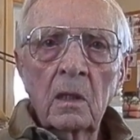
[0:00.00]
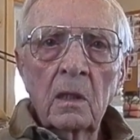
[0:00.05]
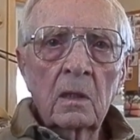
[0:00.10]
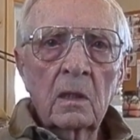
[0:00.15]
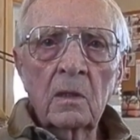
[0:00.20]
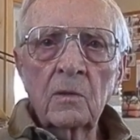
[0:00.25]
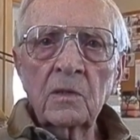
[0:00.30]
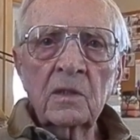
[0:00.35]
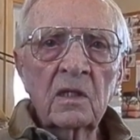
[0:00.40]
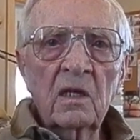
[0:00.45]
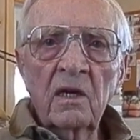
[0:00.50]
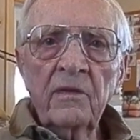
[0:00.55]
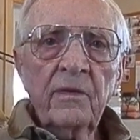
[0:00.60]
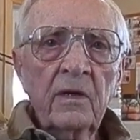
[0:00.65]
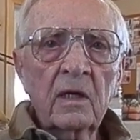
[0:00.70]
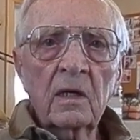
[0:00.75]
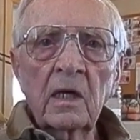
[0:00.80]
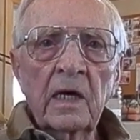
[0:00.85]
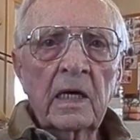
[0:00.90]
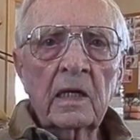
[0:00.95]
There was
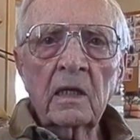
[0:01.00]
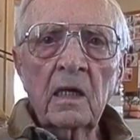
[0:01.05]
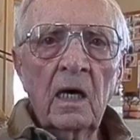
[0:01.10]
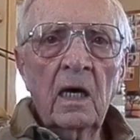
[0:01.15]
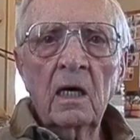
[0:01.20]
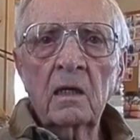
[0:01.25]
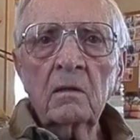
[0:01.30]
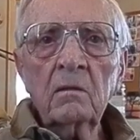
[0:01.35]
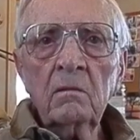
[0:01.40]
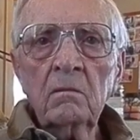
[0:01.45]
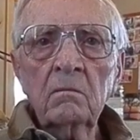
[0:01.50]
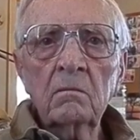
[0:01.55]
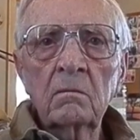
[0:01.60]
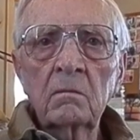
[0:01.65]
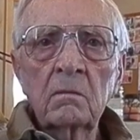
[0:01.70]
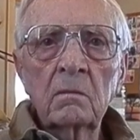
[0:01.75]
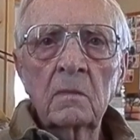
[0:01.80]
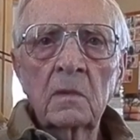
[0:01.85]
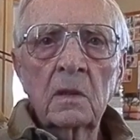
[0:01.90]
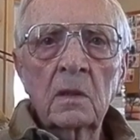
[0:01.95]
nothing like that
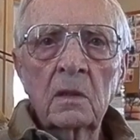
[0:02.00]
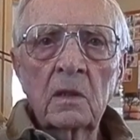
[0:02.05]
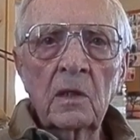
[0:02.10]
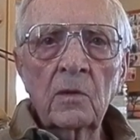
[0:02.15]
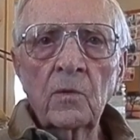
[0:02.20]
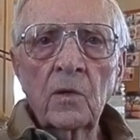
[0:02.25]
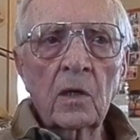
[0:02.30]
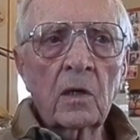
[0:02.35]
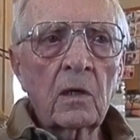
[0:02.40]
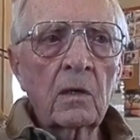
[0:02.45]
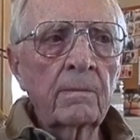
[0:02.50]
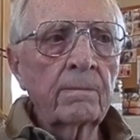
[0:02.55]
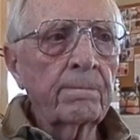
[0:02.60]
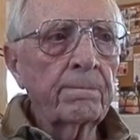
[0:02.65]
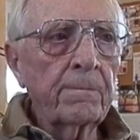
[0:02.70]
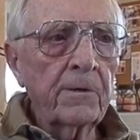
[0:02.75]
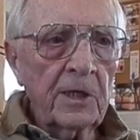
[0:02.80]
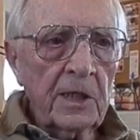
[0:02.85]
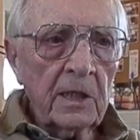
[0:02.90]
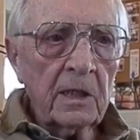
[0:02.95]
they were
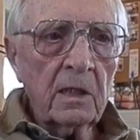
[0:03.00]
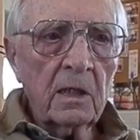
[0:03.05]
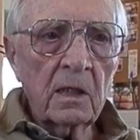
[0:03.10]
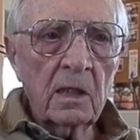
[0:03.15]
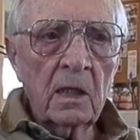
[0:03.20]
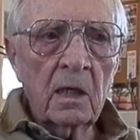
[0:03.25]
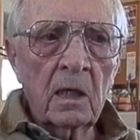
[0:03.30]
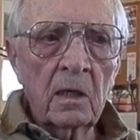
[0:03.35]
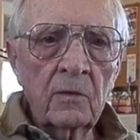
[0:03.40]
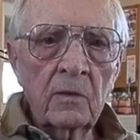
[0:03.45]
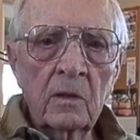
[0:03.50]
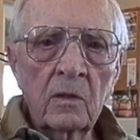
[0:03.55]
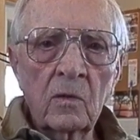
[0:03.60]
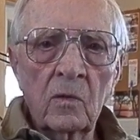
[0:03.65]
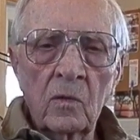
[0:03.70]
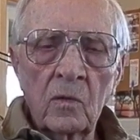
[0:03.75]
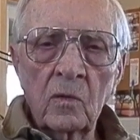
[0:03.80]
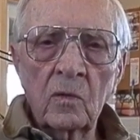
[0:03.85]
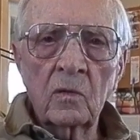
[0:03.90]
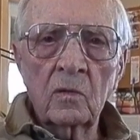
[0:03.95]
completely on their
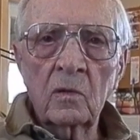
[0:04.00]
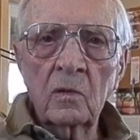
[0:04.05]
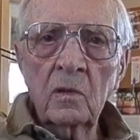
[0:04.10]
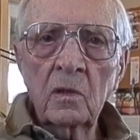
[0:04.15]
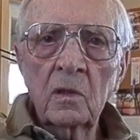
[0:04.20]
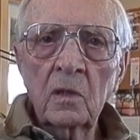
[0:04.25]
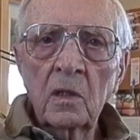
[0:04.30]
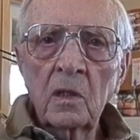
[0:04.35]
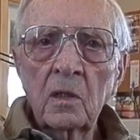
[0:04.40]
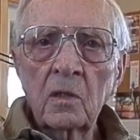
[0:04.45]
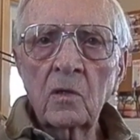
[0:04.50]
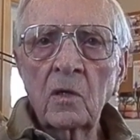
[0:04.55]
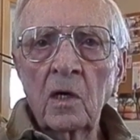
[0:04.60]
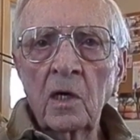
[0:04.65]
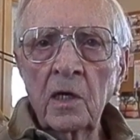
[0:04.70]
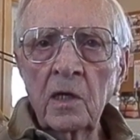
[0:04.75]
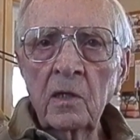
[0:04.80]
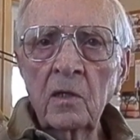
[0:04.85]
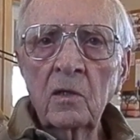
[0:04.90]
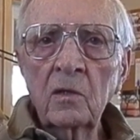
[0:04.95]
own
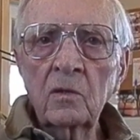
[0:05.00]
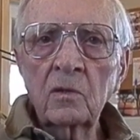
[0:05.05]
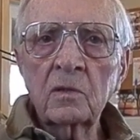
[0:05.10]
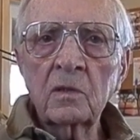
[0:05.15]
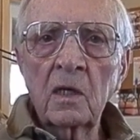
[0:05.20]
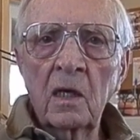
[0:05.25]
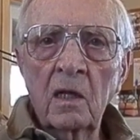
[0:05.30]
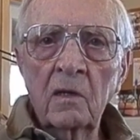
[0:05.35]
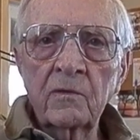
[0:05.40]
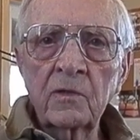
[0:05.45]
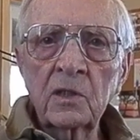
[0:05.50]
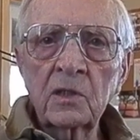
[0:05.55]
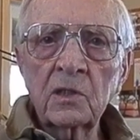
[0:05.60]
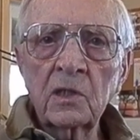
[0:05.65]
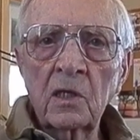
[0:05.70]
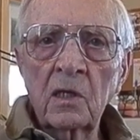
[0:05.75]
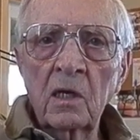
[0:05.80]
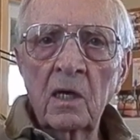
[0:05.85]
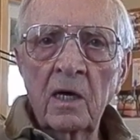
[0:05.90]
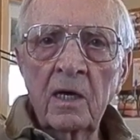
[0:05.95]
trying to salvage
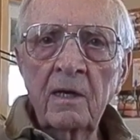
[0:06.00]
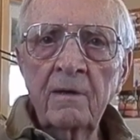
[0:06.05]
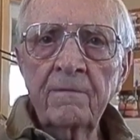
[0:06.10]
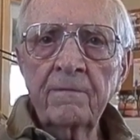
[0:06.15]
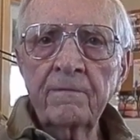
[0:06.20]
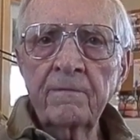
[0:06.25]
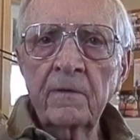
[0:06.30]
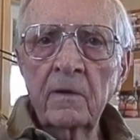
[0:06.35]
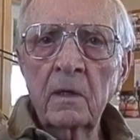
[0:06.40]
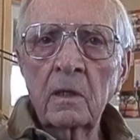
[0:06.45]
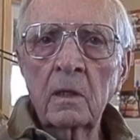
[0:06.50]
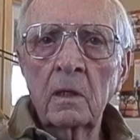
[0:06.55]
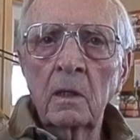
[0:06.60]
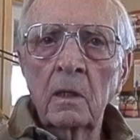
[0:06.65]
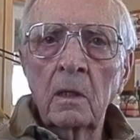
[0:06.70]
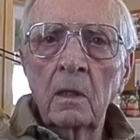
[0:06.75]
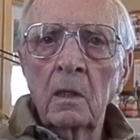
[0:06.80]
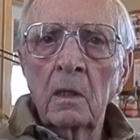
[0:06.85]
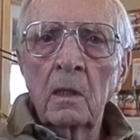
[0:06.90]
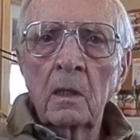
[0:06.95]
their life and,
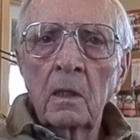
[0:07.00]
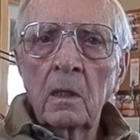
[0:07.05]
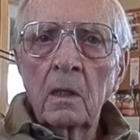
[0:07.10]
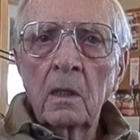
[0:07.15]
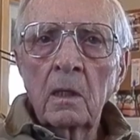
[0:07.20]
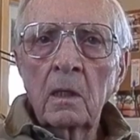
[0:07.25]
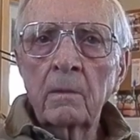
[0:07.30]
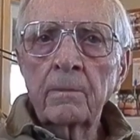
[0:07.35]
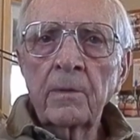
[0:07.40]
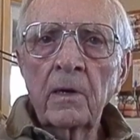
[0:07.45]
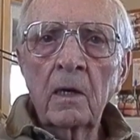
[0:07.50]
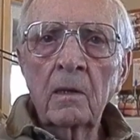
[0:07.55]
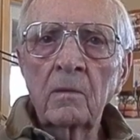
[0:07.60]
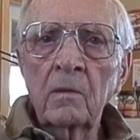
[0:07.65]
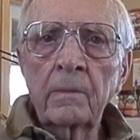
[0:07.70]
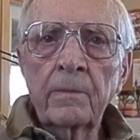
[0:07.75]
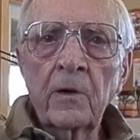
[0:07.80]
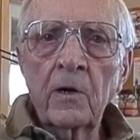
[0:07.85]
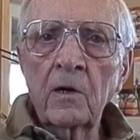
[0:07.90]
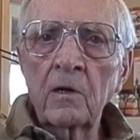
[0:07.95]
and
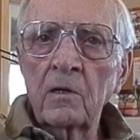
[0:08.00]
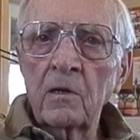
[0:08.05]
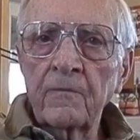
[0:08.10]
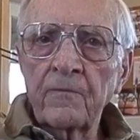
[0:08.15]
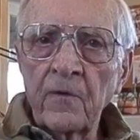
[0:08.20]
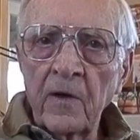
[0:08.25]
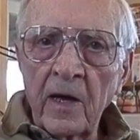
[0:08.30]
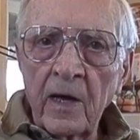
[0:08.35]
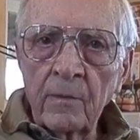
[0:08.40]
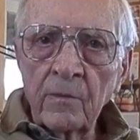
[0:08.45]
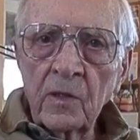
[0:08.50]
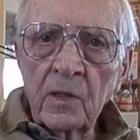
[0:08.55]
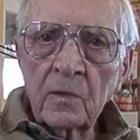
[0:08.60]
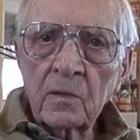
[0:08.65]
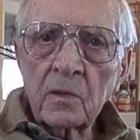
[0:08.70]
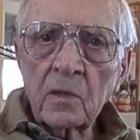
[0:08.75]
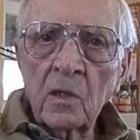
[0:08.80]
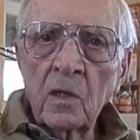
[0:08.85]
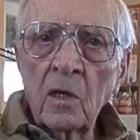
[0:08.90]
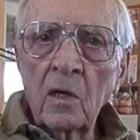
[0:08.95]
probably part of their family
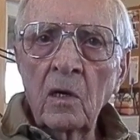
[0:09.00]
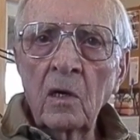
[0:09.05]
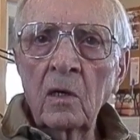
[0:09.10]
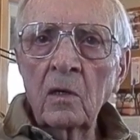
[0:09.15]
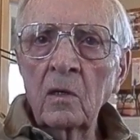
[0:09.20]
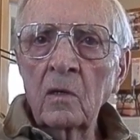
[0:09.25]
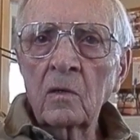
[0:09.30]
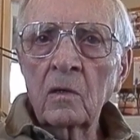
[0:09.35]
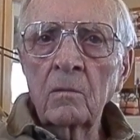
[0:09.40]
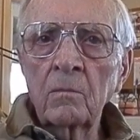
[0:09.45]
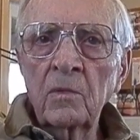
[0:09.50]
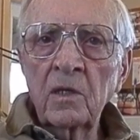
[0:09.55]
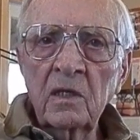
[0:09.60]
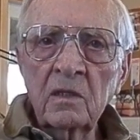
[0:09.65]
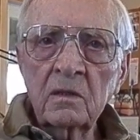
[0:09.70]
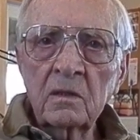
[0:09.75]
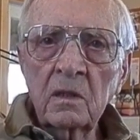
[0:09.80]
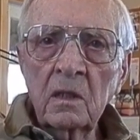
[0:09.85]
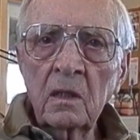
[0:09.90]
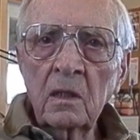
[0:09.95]
is gone or
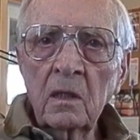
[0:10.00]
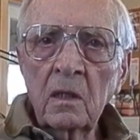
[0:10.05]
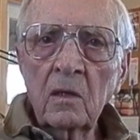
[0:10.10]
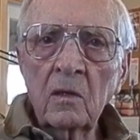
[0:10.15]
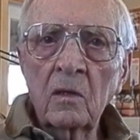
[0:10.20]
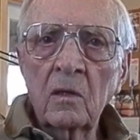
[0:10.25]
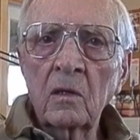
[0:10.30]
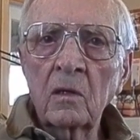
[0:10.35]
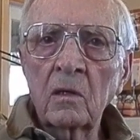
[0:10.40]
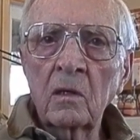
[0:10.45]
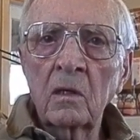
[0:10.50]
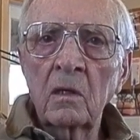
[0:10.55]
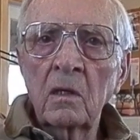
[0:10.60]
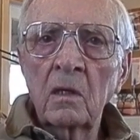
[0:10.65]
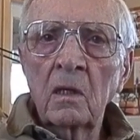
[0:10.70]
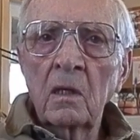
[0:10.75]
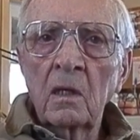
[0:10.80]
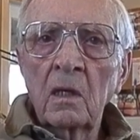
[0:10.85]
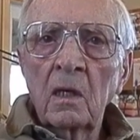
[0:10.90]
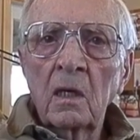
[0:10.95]
missing or
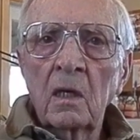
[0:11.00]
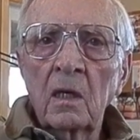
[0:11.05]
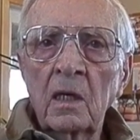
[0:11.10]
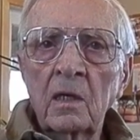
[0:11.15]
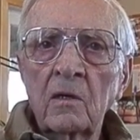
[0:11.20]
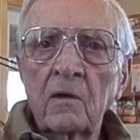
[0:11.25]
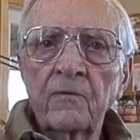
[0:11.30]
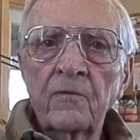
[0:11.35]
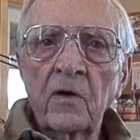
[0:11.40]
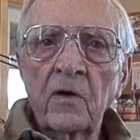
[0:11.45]
mm. and to mm.